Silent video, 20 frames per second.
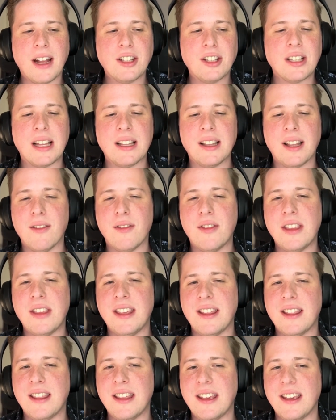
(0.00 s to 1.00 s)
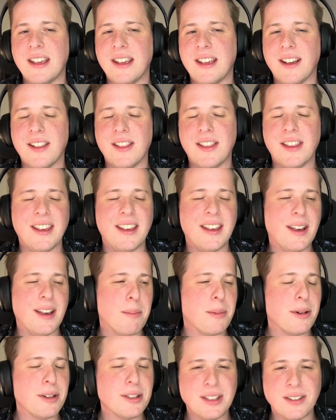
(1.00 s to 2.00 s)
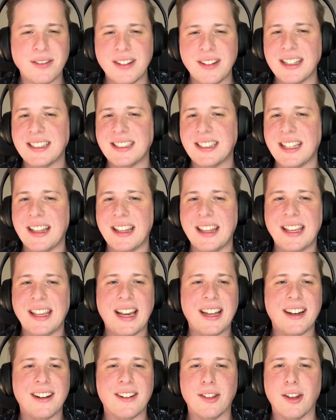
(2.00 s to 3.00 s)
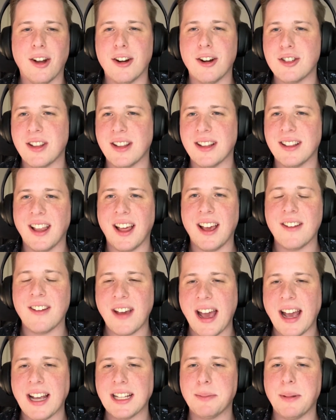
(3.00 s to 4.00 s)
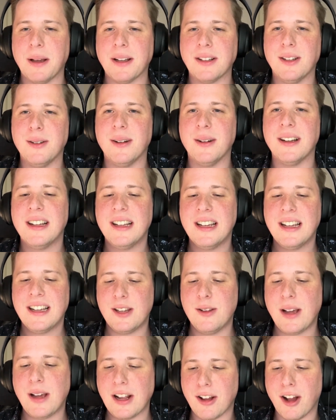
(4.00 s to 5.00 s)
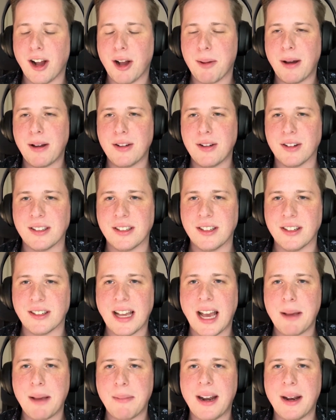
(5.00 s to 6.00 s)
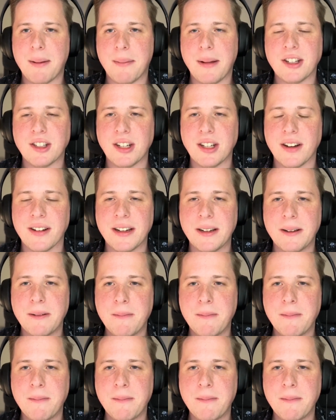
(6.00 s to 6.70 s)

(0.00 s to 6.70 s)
love the immersiveness and the kind of larger than life aspect to it. Can you kind of talk about your time at Imagineering?